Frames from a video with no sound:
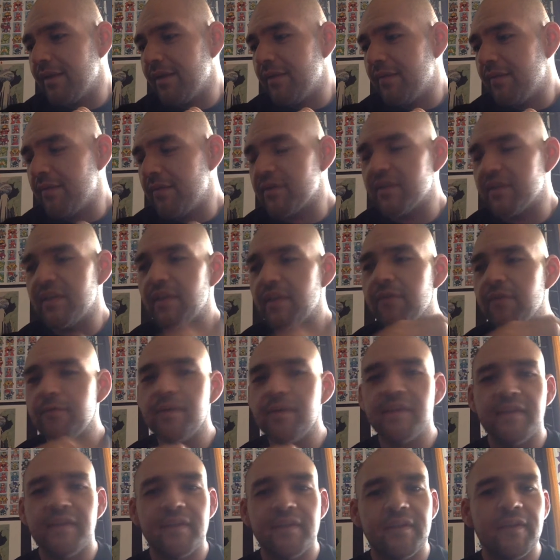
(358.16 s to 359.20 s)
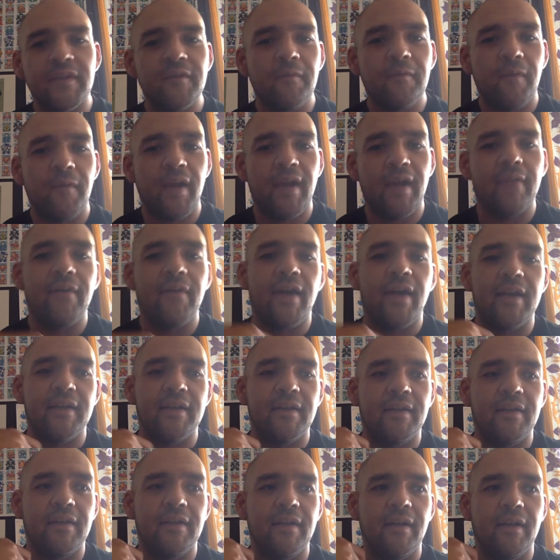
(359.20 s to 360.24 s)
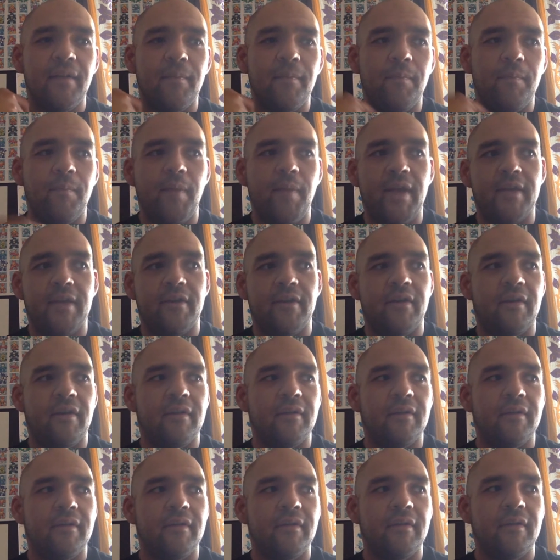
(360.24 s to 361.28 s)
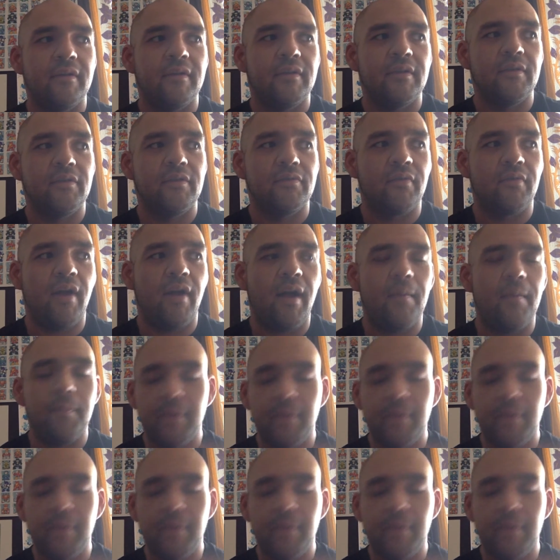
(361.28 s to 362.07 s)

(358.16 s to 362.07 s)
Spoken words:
There's another reason too why I've had a better drop